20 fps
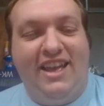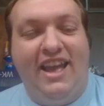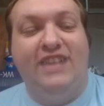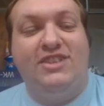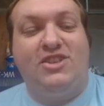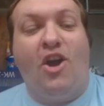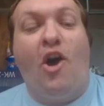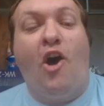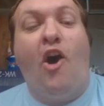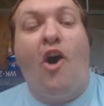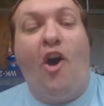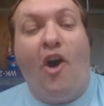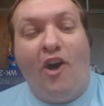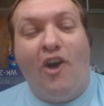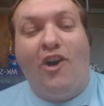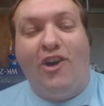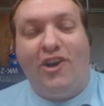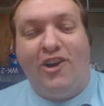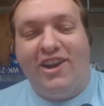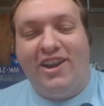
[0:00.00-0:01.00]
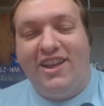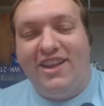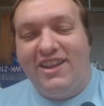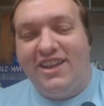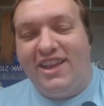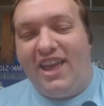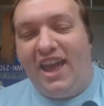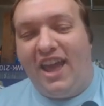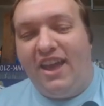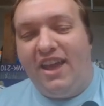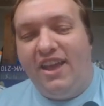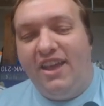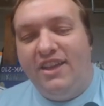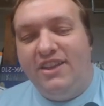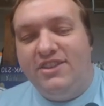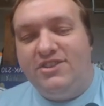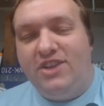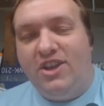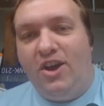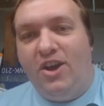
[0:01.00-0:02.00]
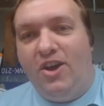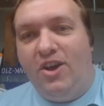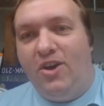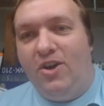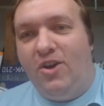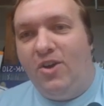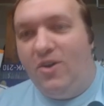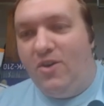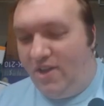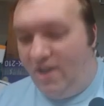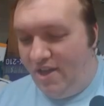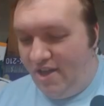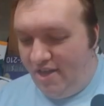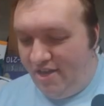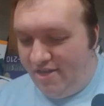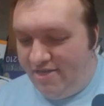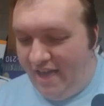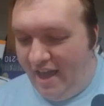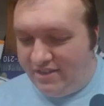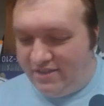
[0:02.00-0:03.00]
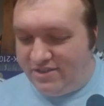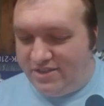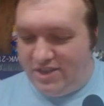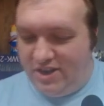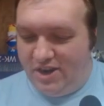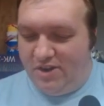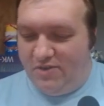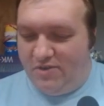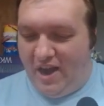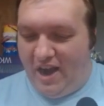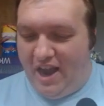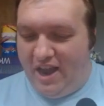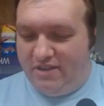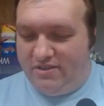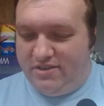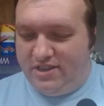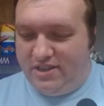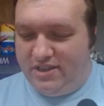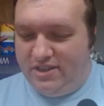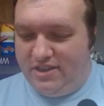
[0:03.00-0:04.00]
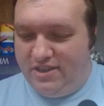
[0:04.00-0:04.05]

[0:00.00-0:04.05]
It's hard. Okay, so that's their round.